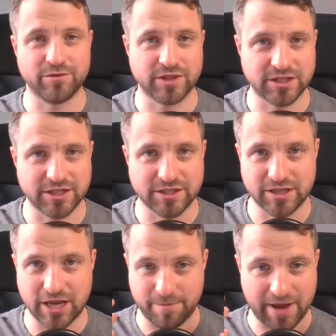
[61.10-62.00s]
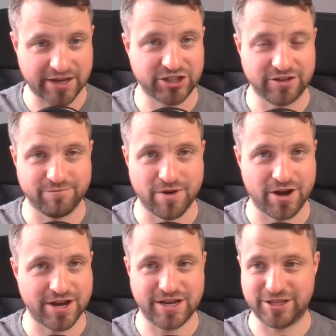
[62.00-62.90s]
which is a passion of
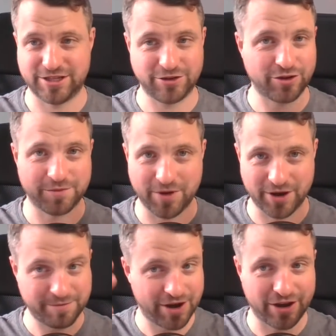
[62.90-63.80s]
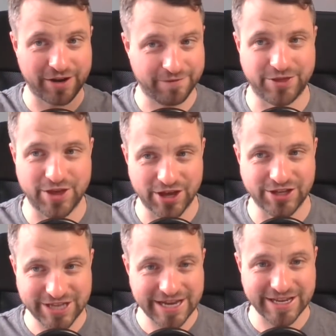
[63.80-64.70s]
mine. It's occupied my life for
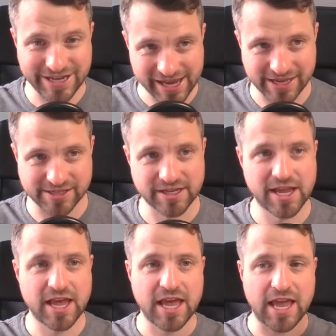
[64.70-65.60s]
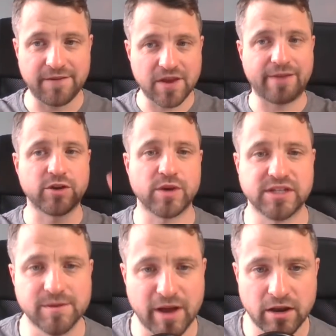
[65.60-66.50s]
13 years. If you have a
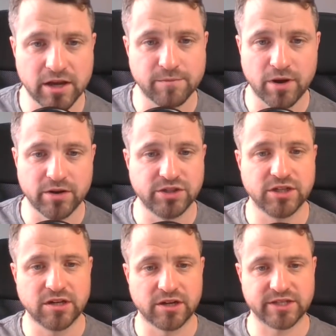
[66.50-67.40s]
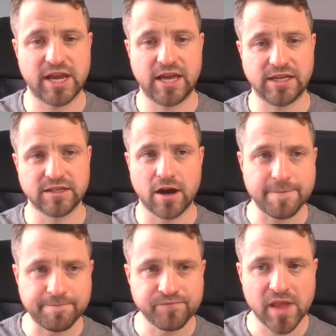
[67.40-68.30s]
question about learning Polish, you can ask at any
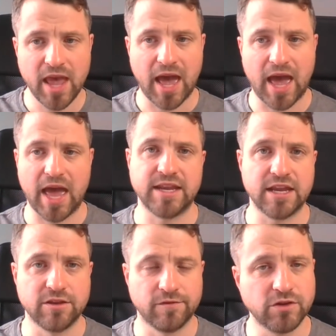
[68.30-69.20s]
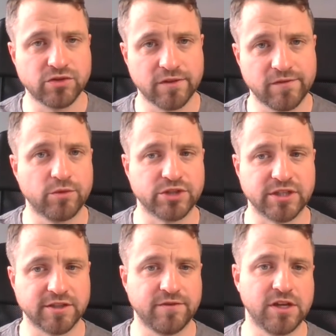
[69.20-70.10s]
time. And in the future, if you're watching
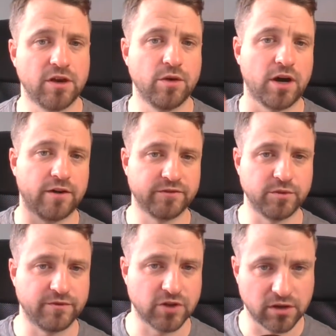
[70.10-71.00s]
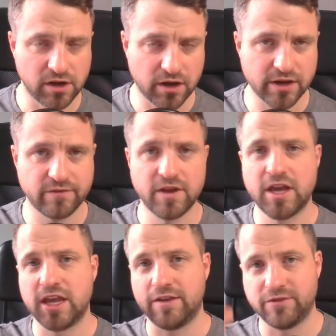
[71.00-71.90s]
this video after we've gone live,
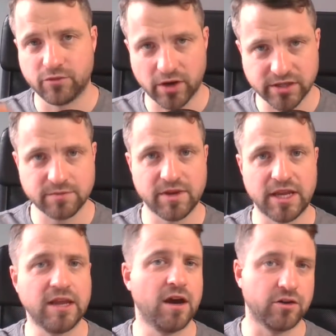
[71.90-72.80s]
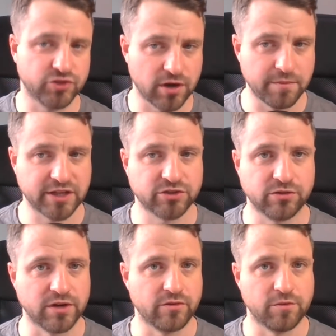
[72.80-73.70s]
if you write to me, I'll try and make sure
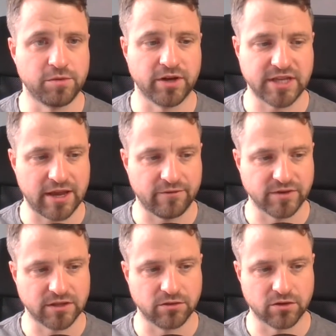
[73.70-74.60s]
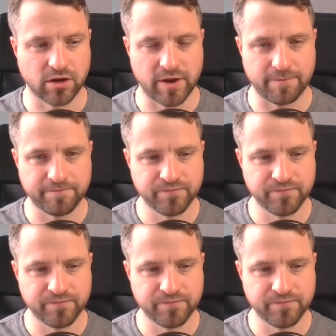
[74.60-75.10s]
that I reply to every single comment.